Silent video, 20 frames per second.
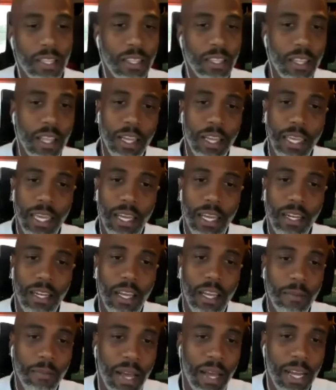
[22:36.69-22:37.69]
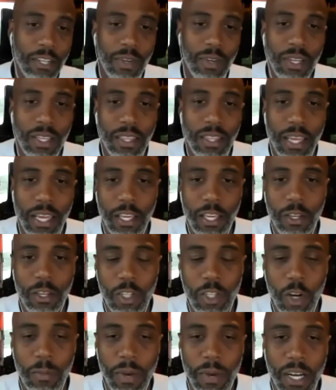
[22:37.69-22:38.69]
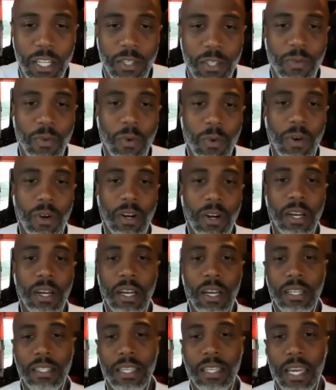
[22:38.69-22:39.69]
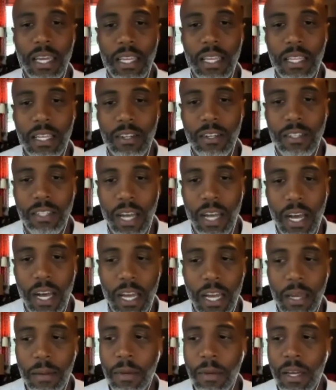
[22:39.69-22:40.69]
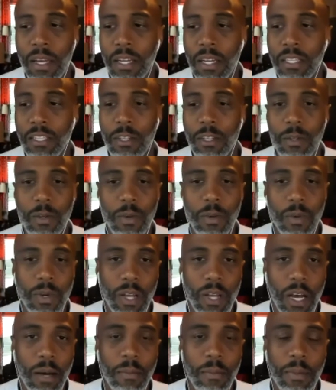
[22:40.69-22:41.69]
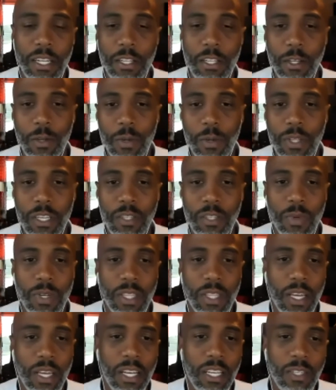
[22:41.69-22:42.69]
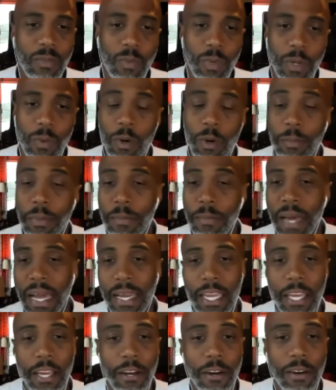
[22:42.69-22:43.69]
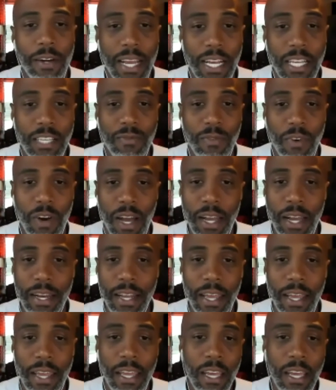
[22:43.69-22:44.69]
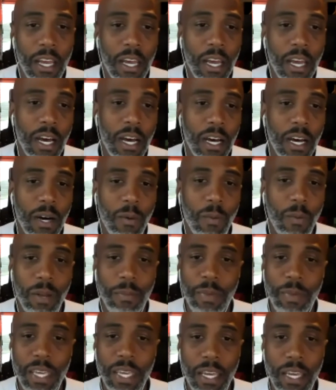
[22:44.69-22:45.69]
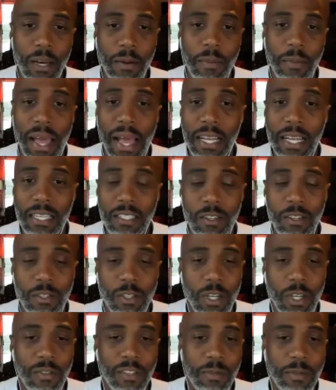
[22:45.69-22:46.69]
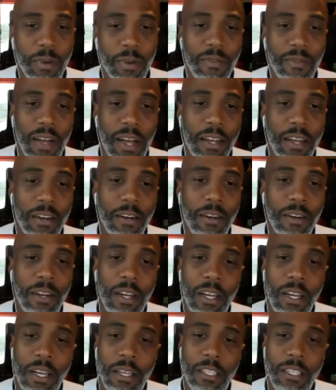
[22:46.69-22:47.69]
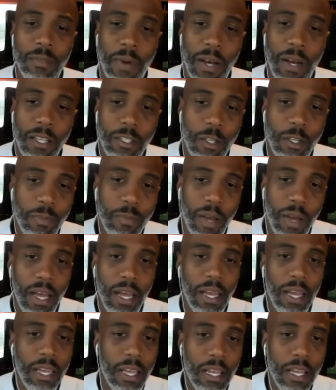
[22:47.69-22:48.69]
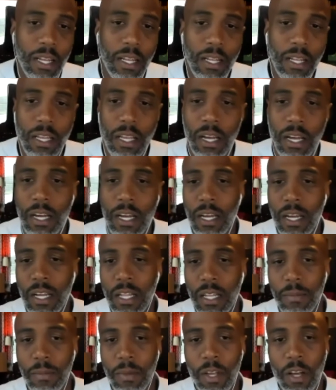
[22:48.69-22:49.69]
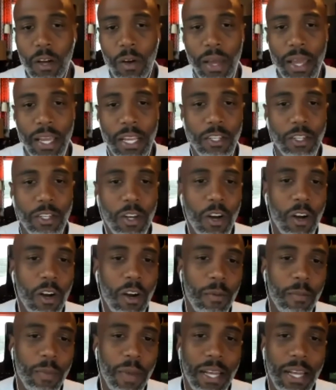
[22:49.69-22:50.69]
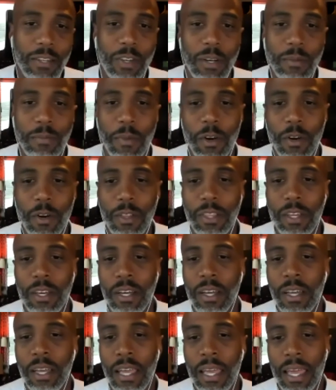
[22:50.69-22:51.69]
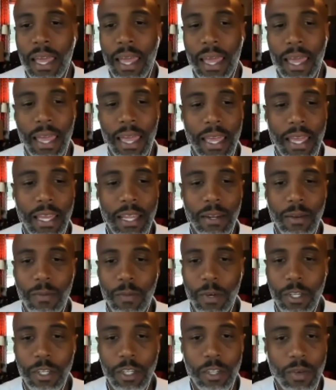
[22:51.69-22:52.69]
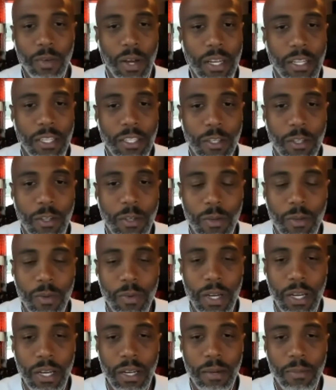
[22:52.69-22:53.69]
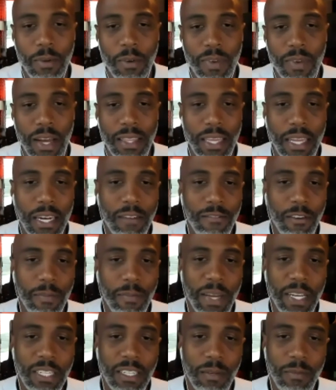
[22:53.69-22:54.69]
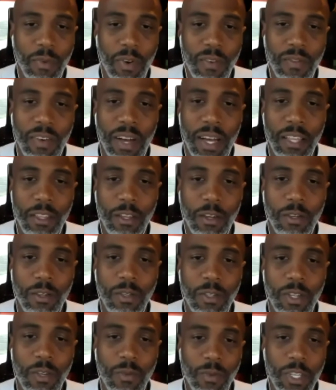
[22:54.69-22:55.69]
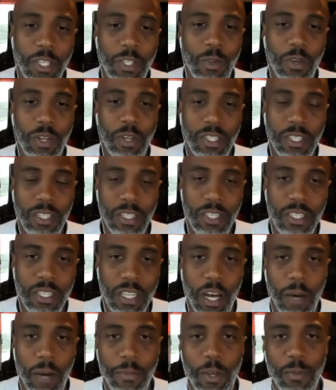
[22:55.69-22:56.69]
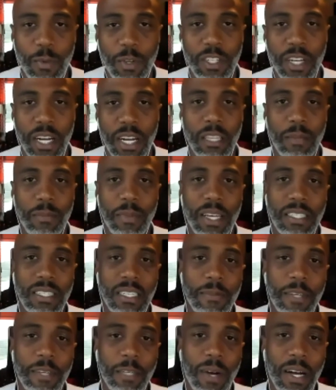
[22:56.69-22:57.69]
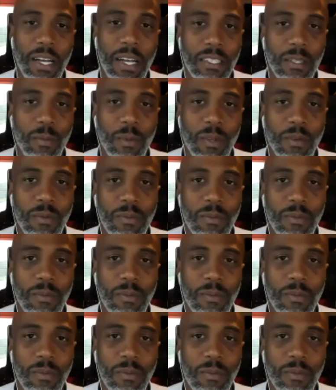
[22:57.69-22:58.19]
again, Patrick, thank you so much for taking your time to come and do this with us. We will be back here next Friday, 1 p.m. Ask the Service Provider, sponsored by Clemco HR, Patrick Murtha, and we're just trying to provide that information and provide those resources to help you project the best image possible.